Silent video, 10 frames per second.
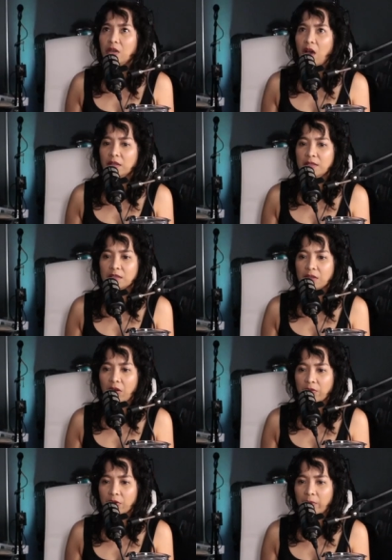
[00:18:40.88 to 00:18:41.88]
got
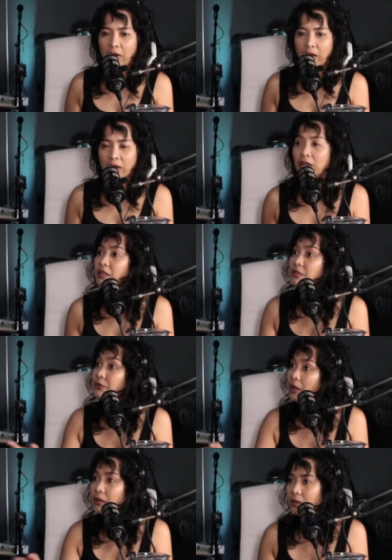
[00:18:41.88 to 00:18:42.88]
discovered by, it's
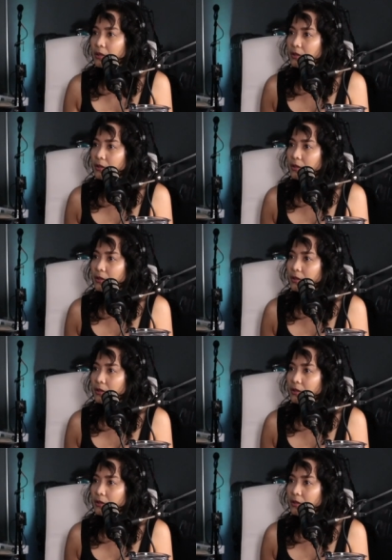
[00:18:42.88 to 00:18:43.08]
funny,